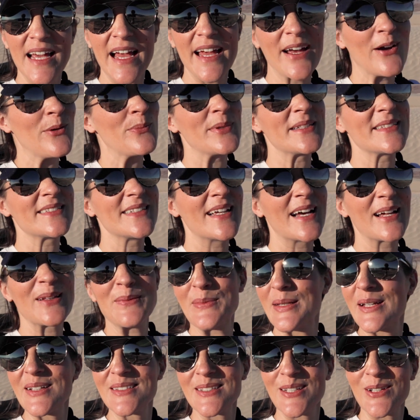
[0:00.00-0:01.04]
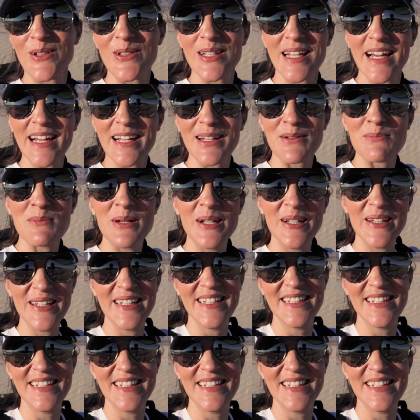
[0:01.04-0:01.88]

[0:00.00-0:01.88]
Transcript: I hope it's not because I don't like them.